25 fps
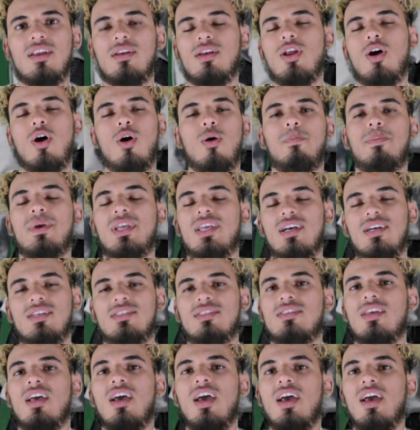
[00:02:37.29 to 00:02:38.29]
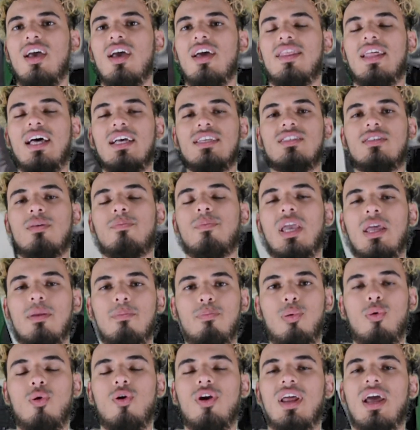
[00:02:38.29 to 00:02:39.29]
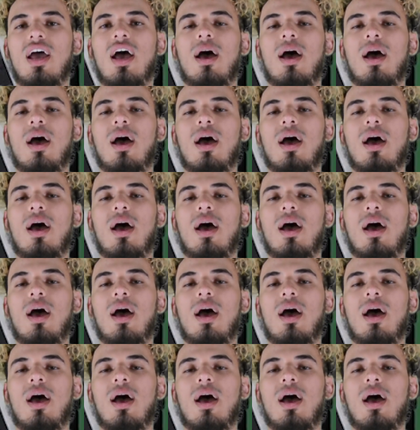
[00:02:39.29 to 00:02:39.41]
No, because that's the main point.